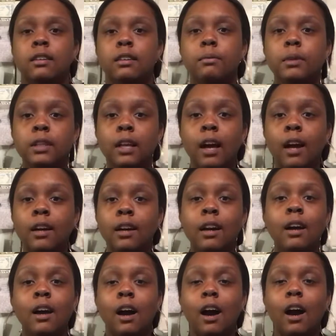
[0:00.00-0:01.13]
What the heck?
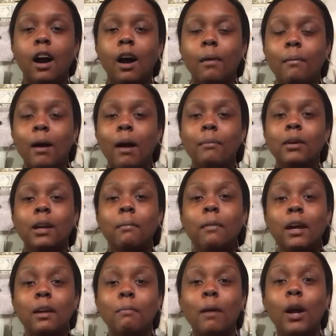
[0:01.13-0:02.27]
I'm going to
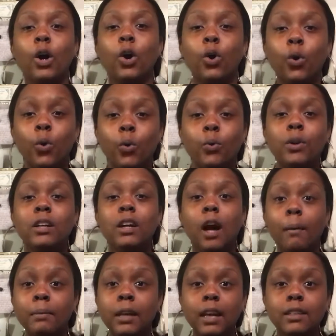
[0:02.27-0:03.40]
make my own
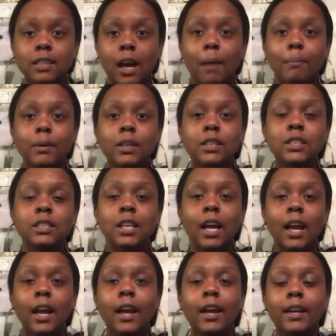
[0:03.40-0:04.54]
cupcake toppers.
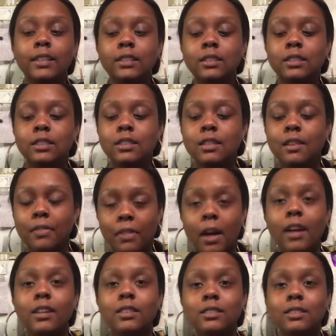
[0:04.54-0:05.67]
And
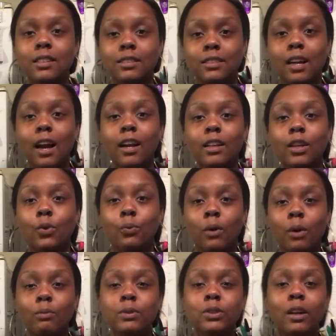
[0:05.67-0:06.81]
that is exactly
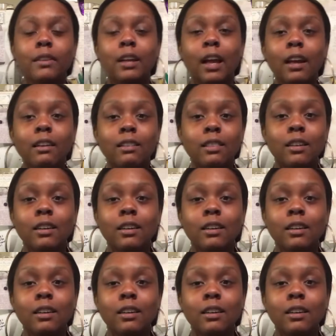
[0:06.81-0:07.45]
what was on the cake.